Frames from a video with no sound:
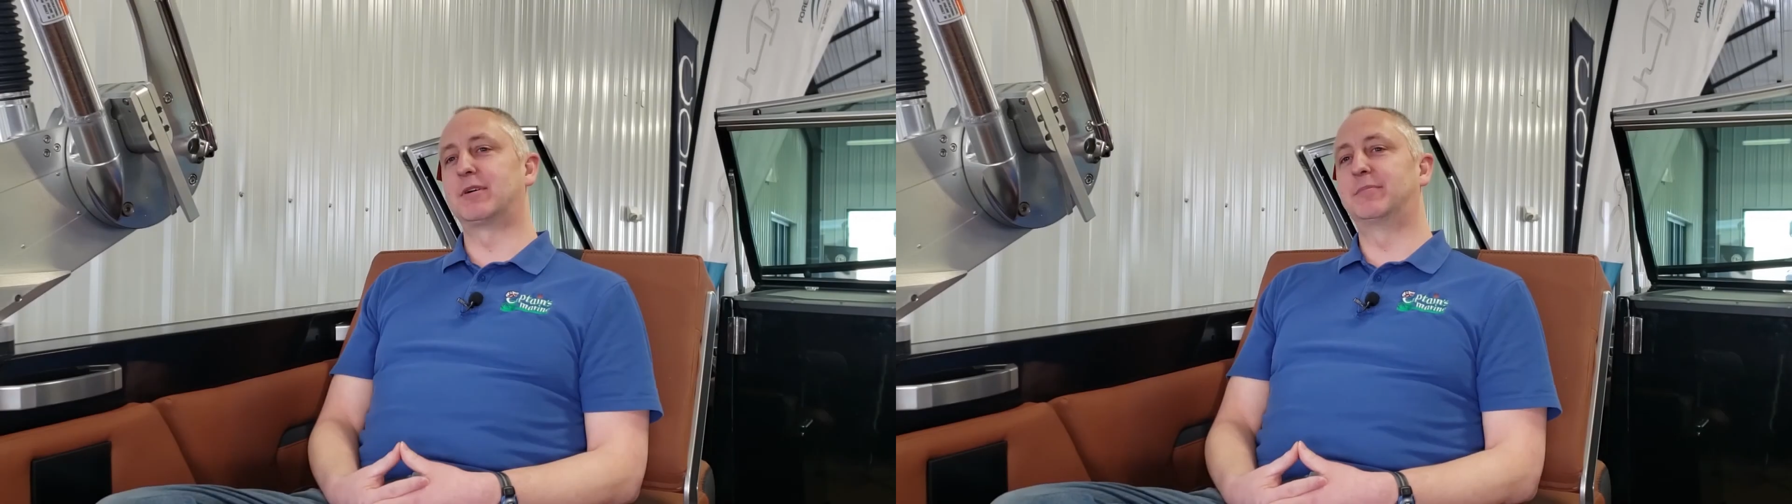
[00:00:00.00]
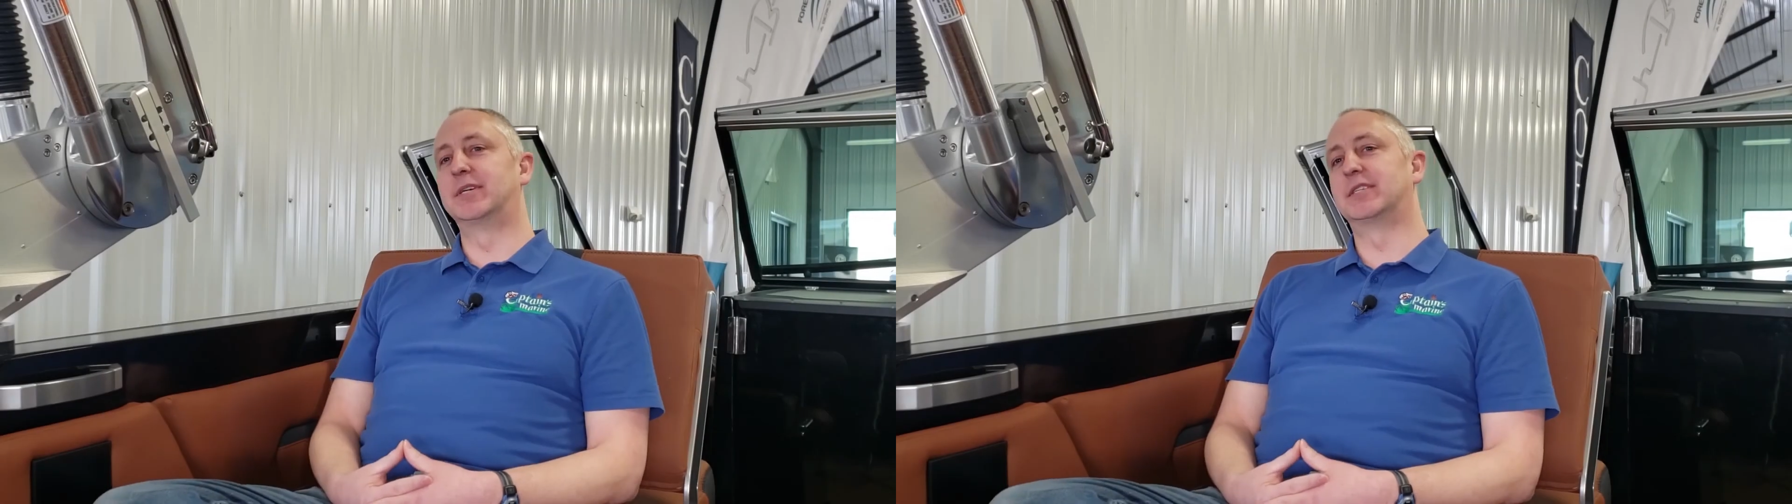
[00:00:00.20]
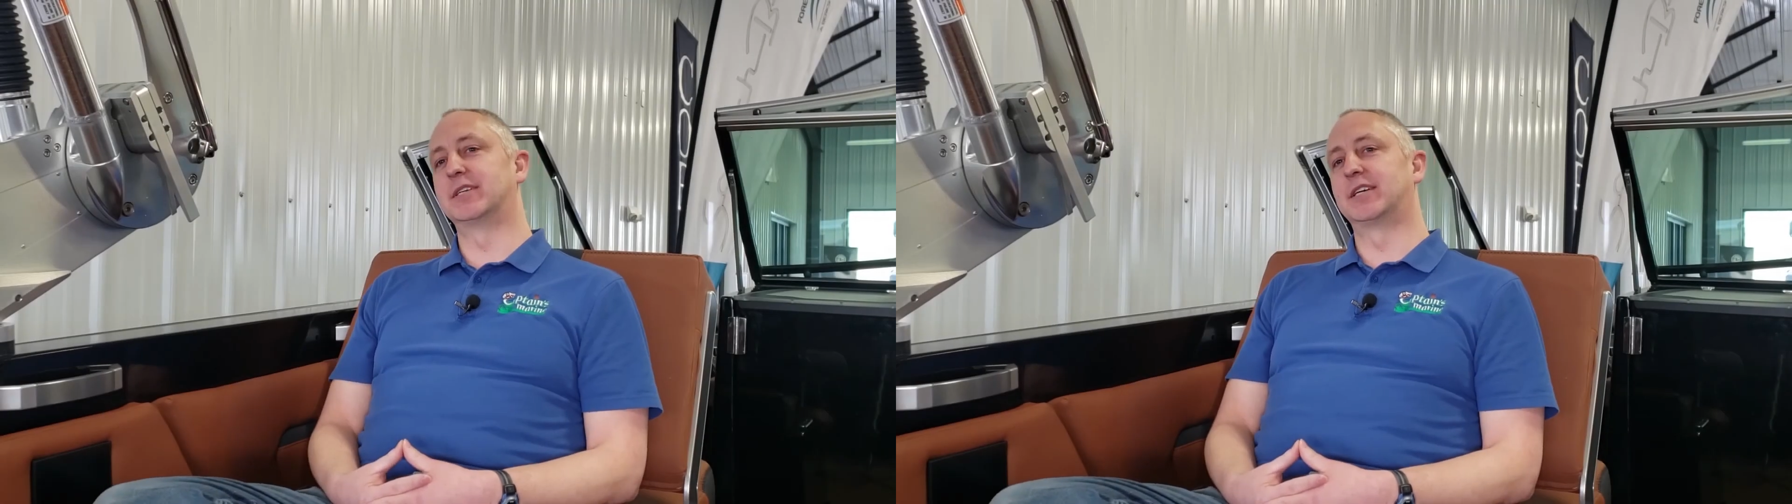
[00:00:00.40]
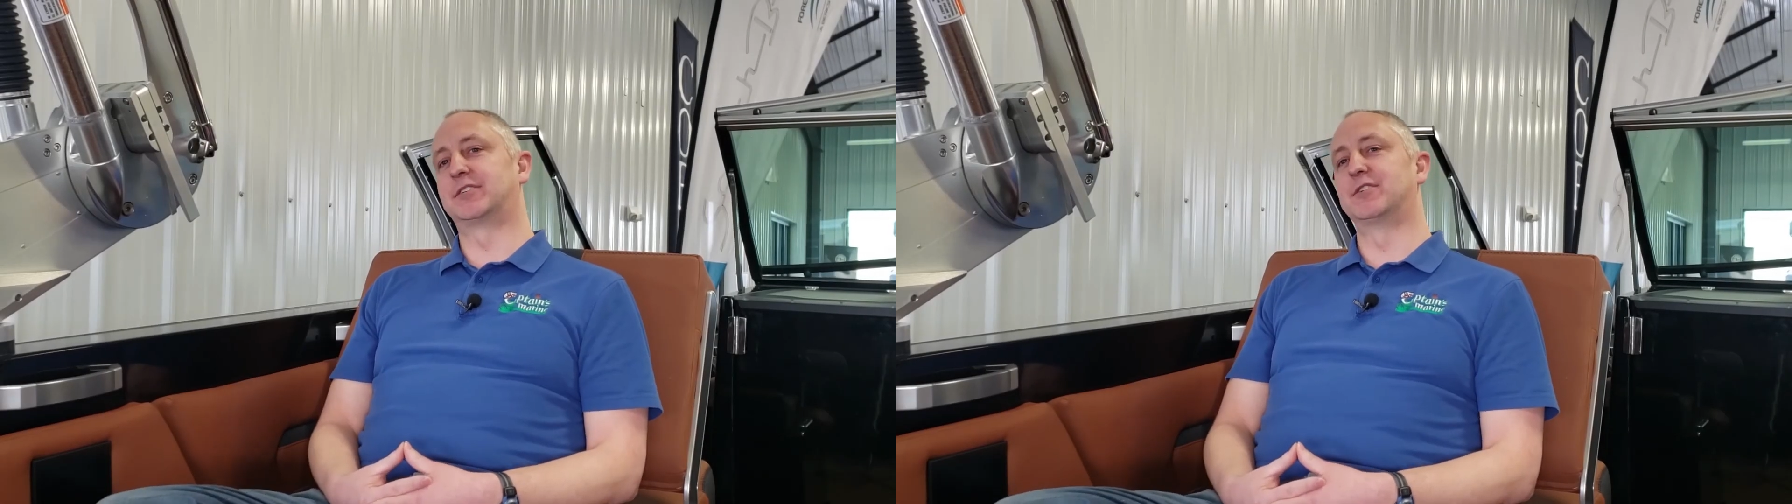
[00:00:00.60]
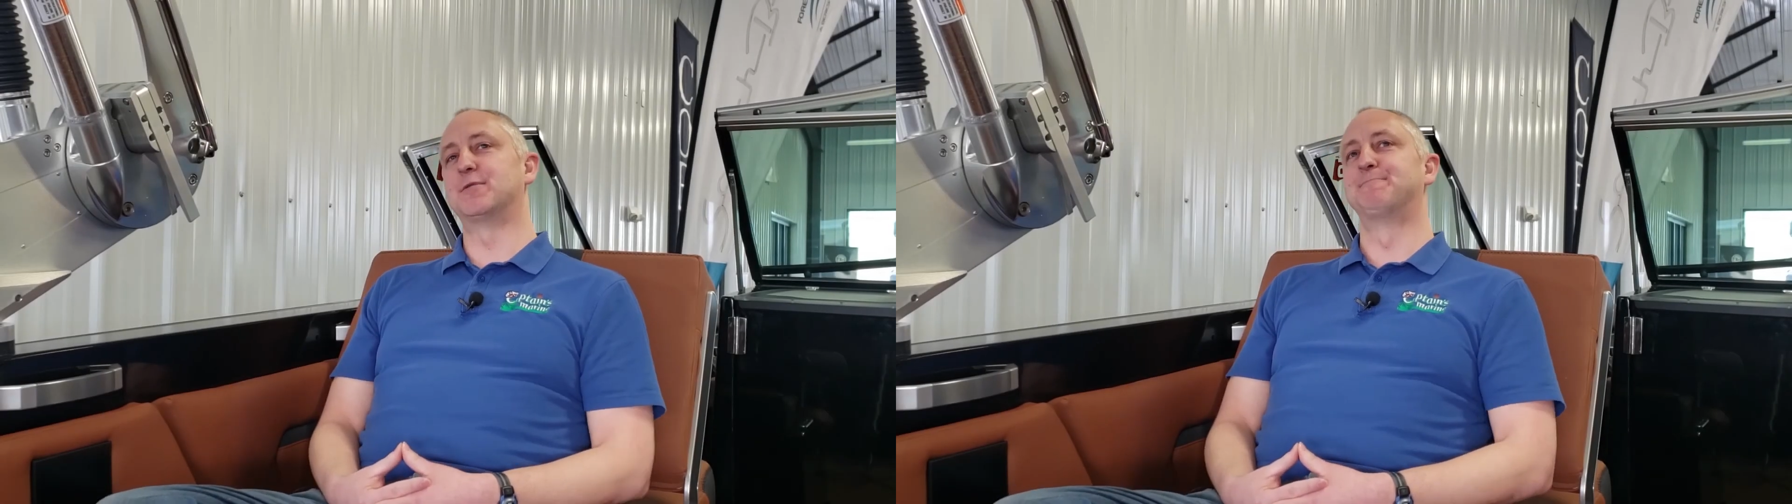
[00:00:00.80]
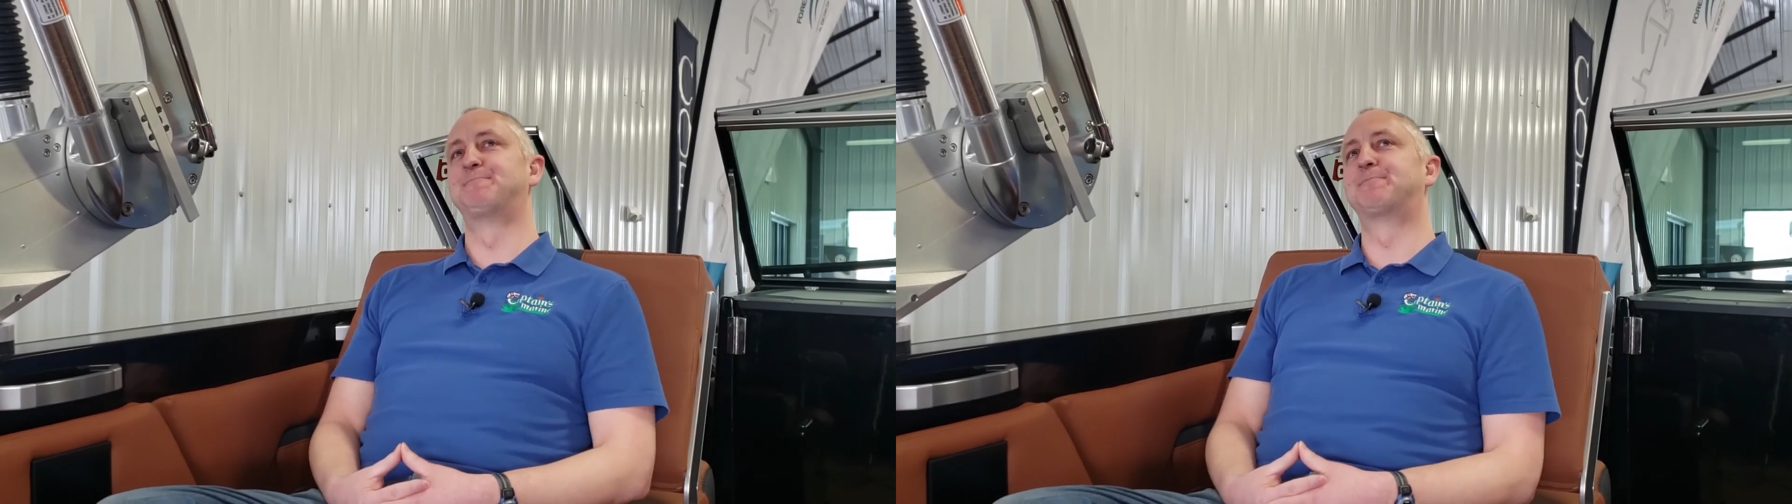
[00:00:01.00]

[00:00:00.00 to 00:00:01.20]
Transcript: on pizza, yes or no?